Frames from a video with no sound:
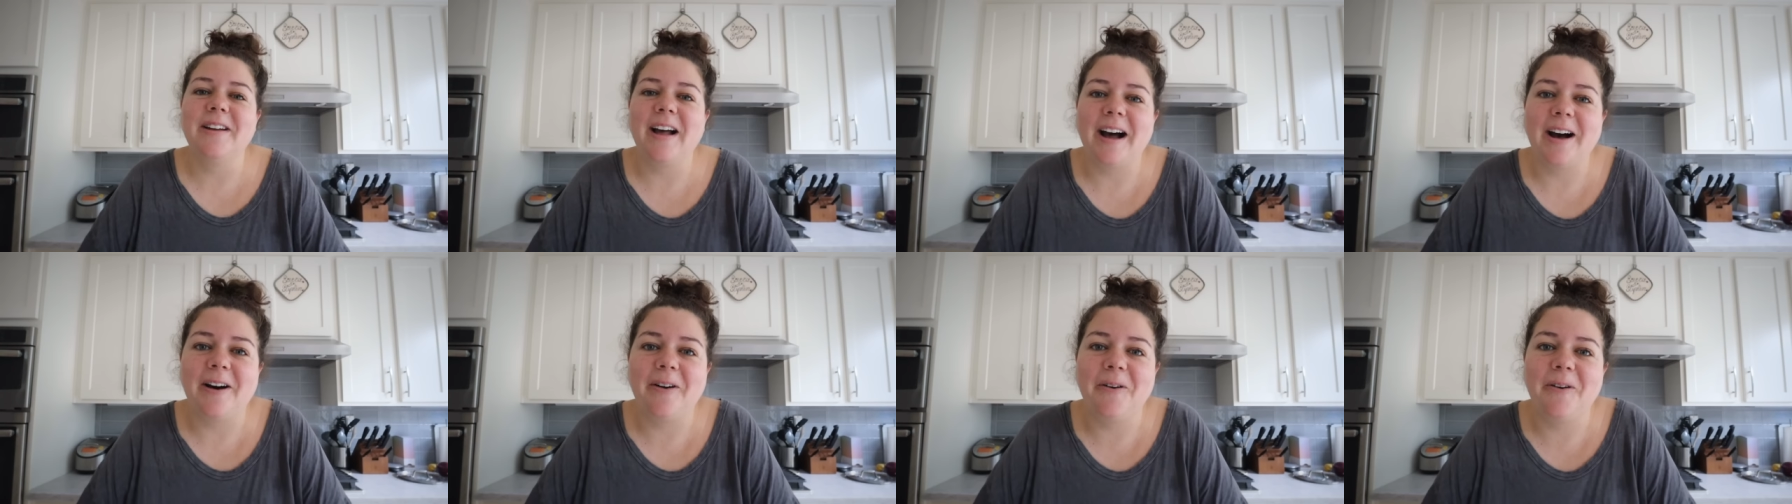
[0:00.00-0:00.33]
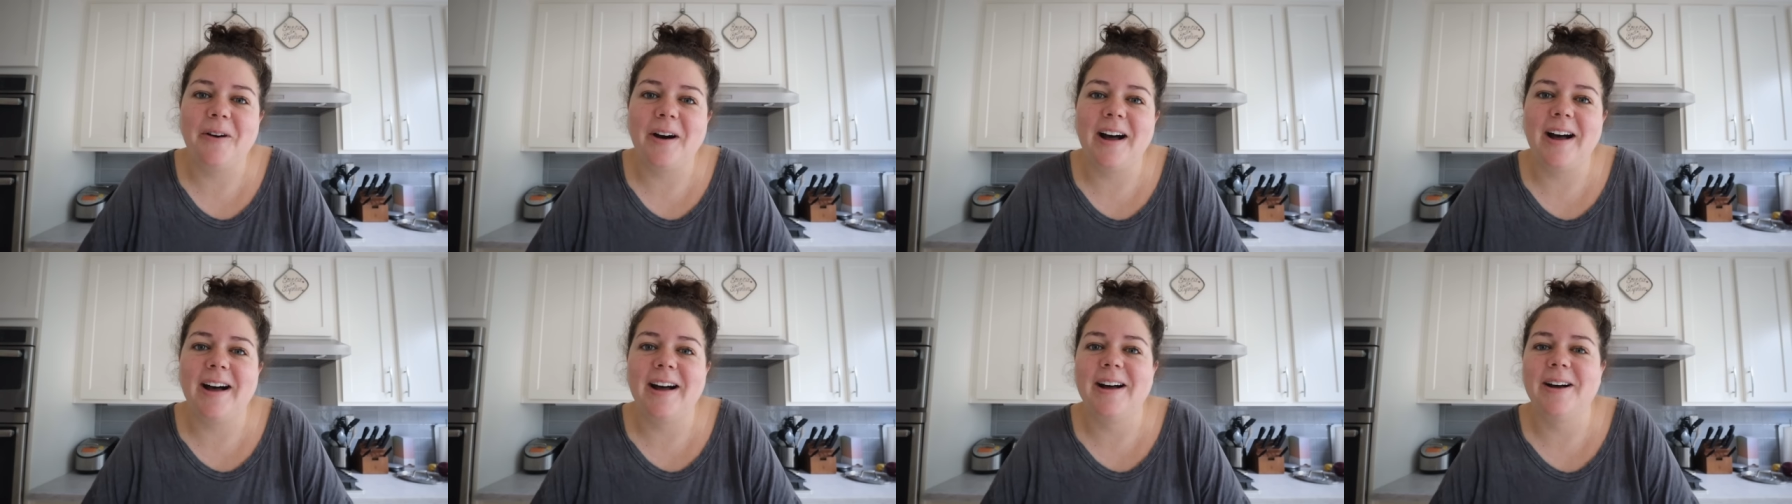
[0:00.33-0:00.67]
now
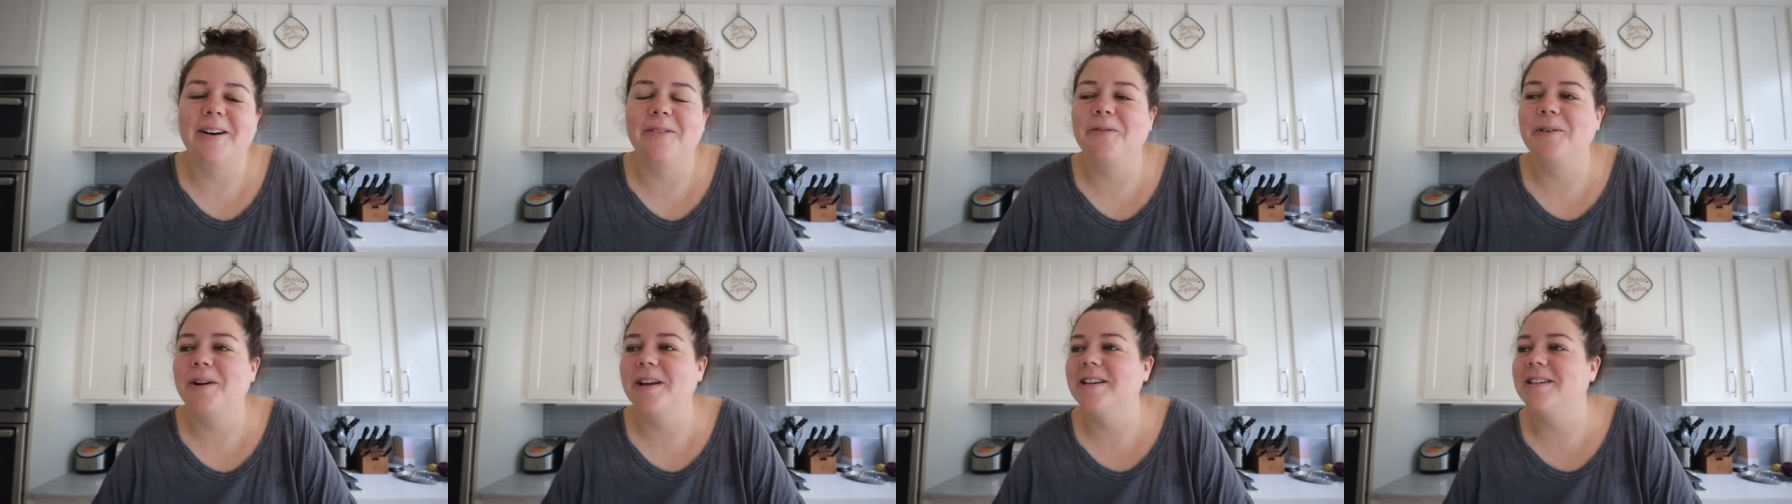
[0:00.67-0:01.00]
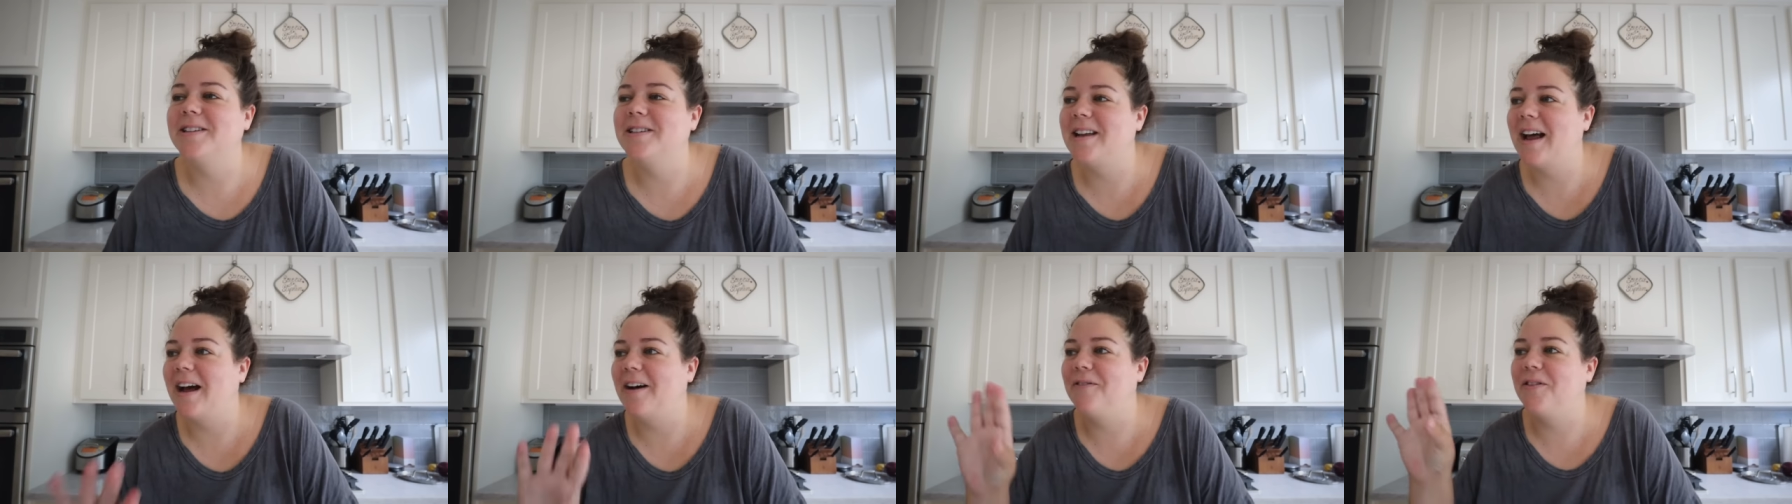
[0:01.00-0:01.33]
uh, we
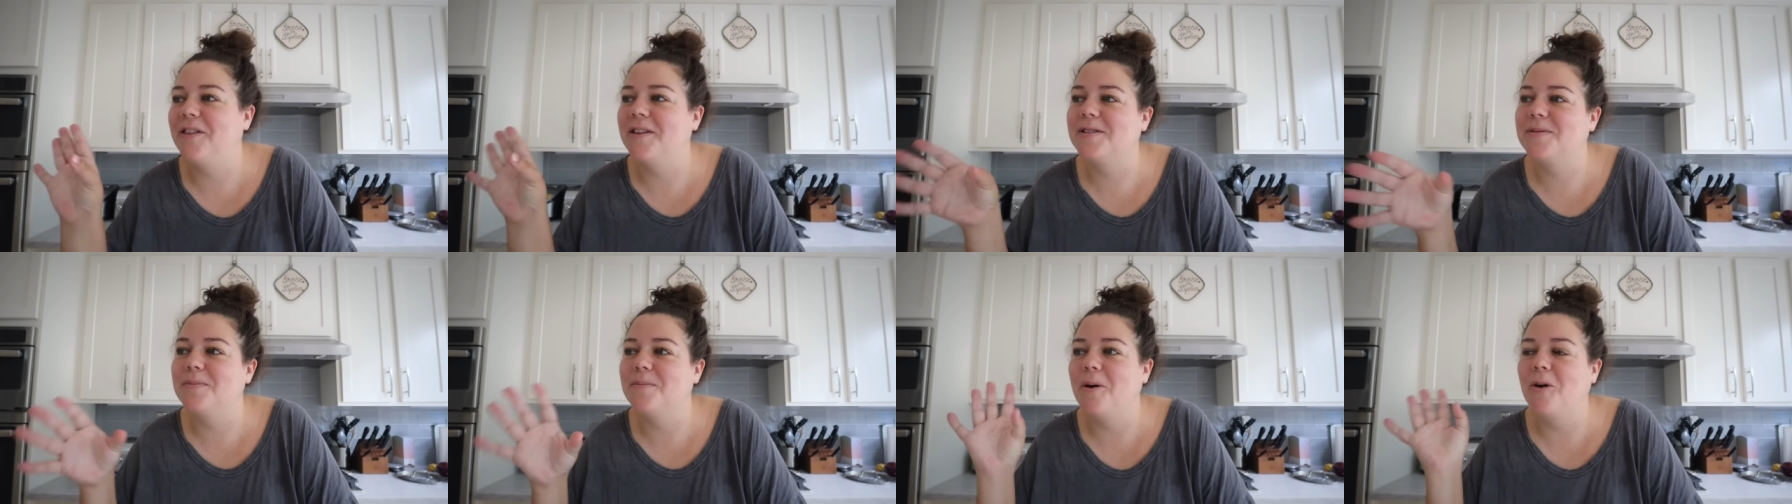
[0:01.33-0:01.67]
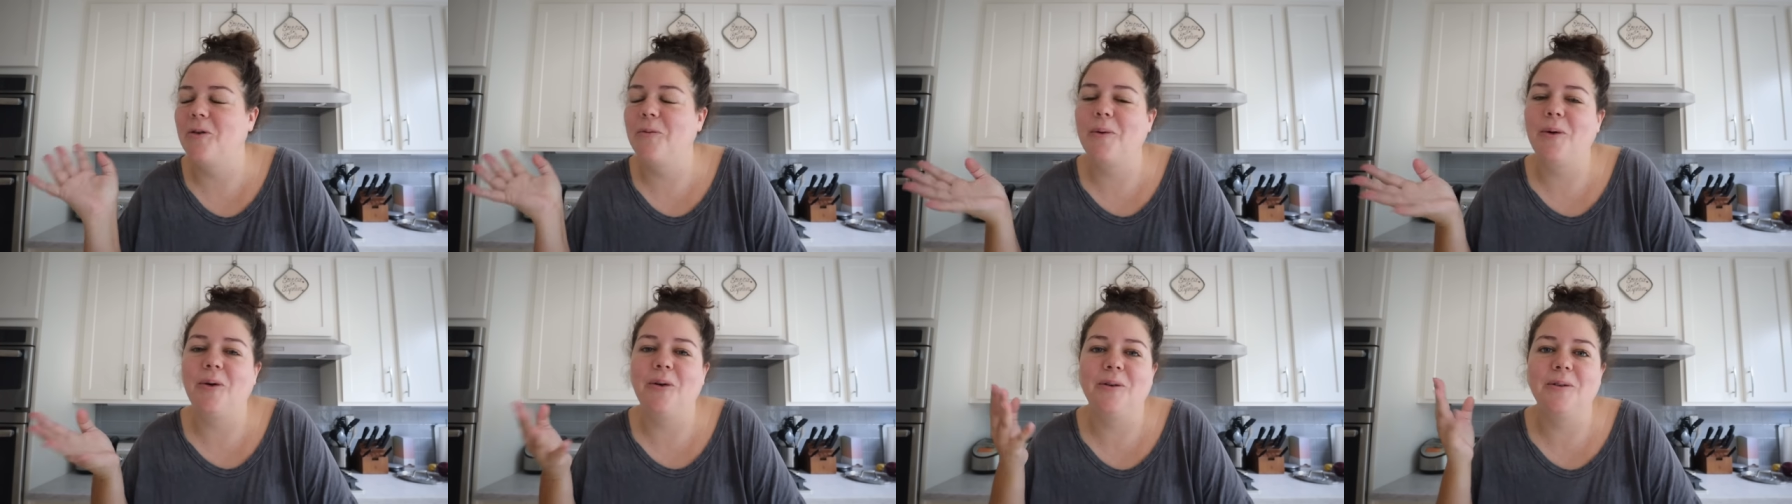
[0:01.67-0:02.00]
have this
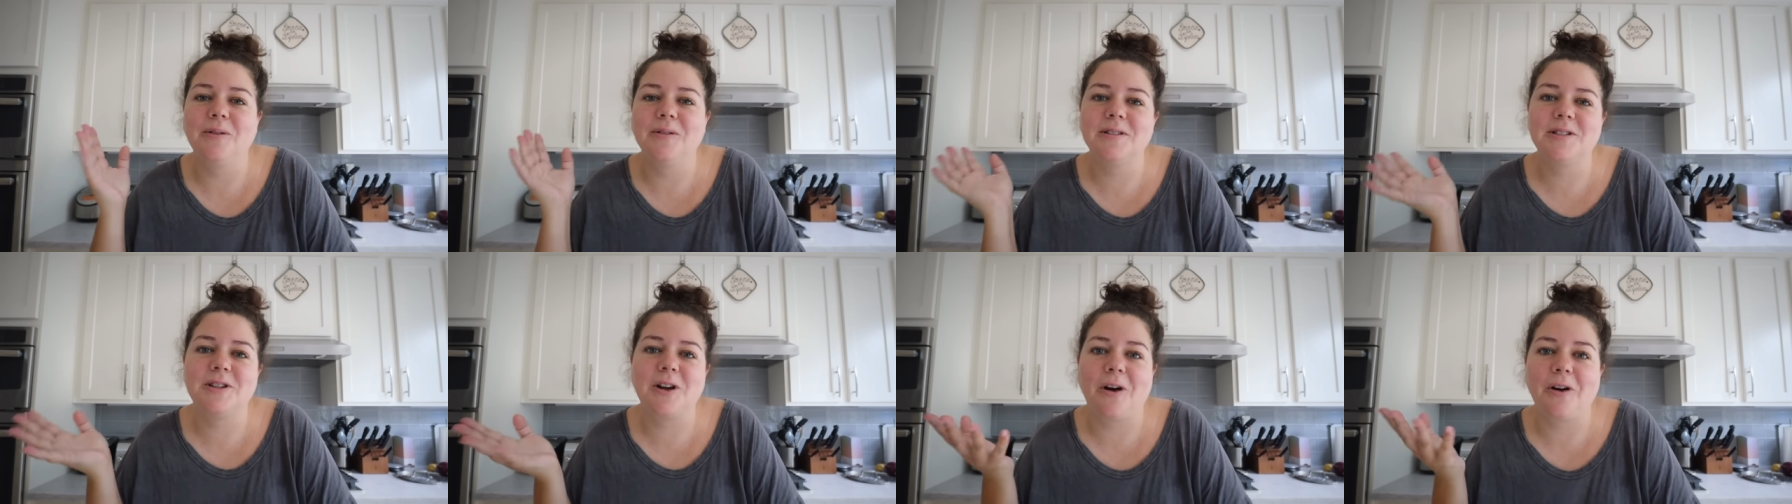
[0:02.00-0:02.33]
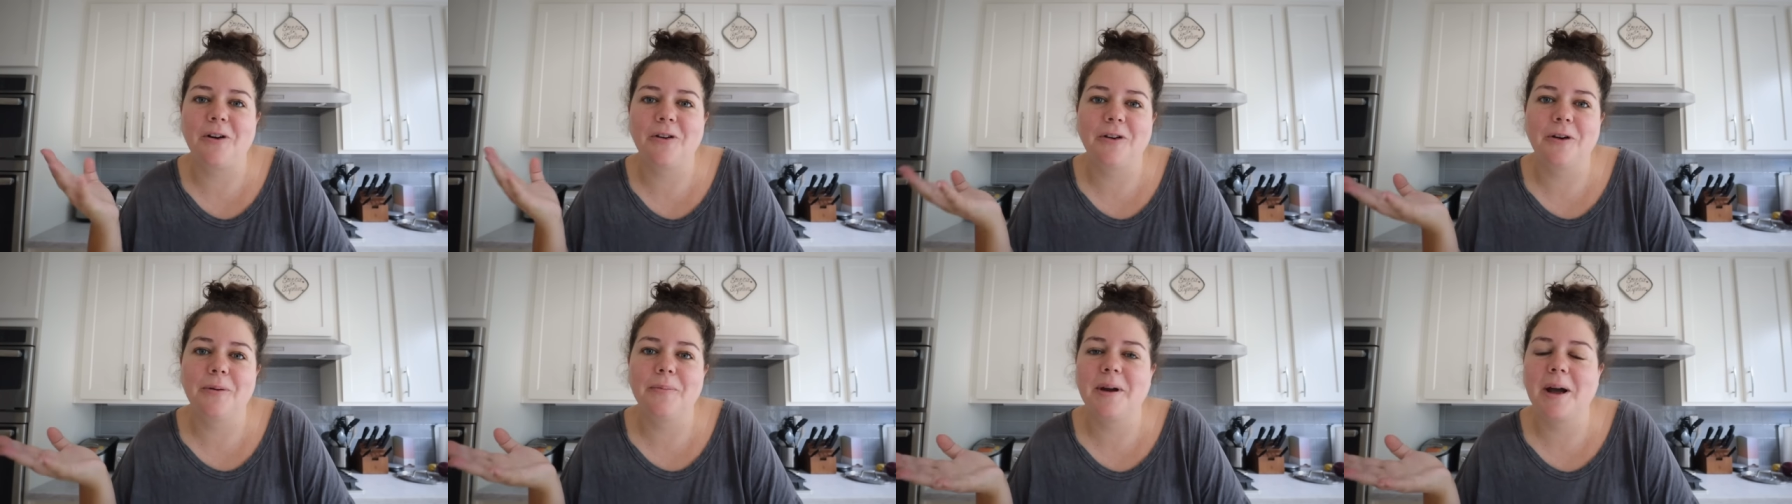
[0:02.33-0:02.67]
mobile
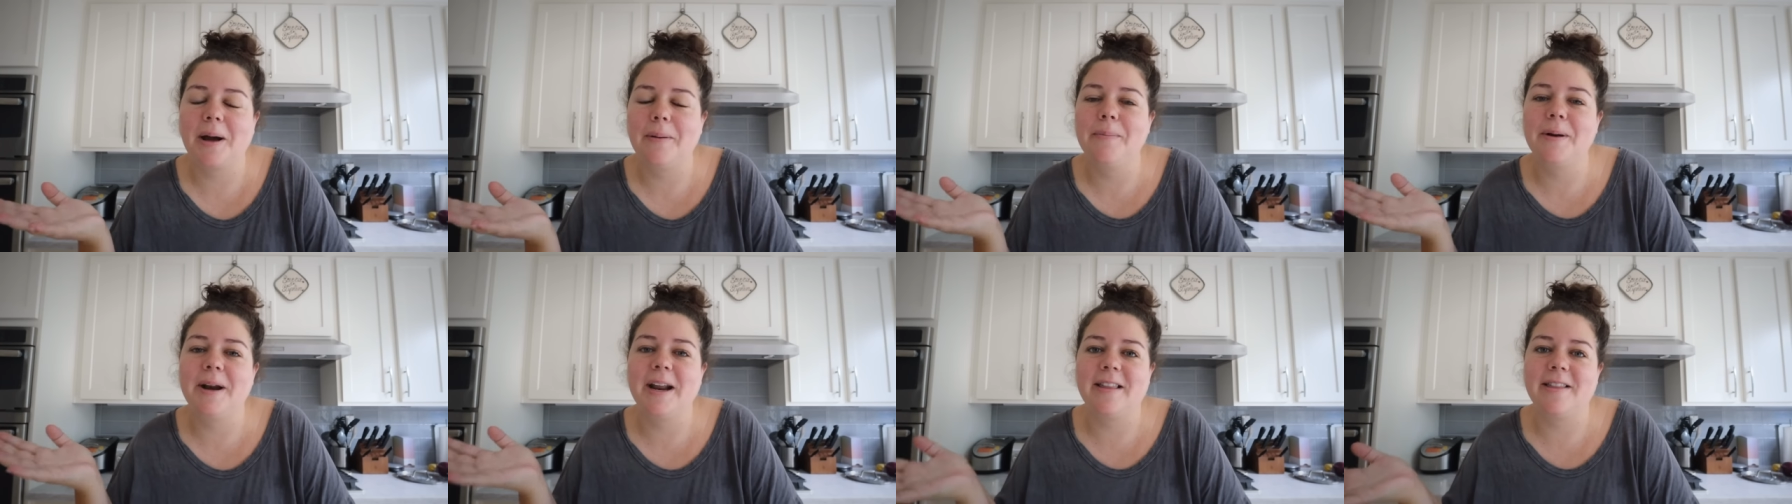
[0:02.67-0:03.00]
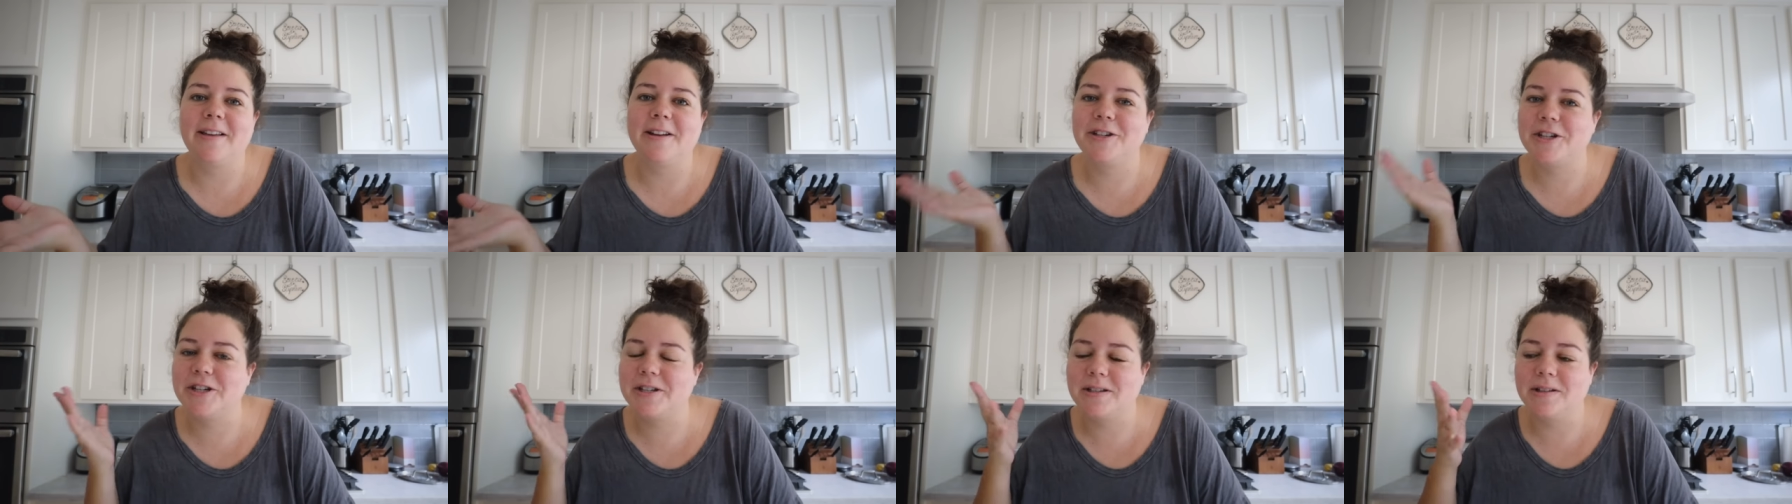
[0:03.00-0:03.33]
dog groom company
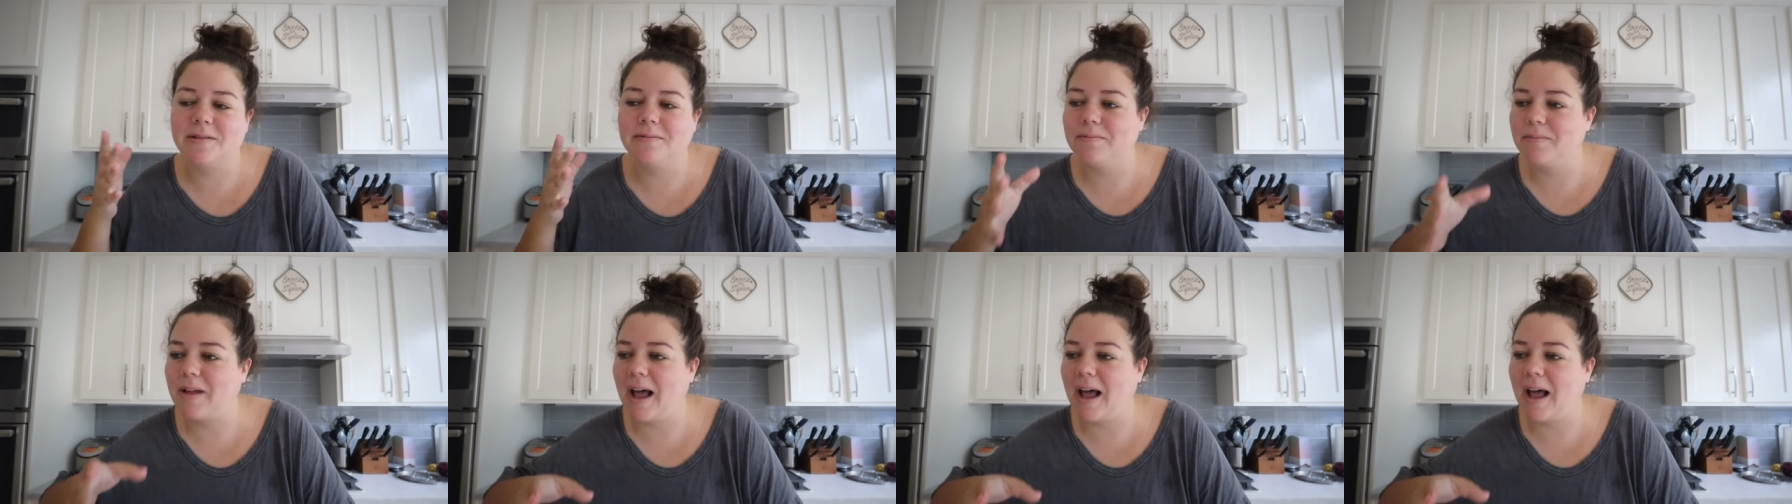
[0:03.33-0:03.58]
that just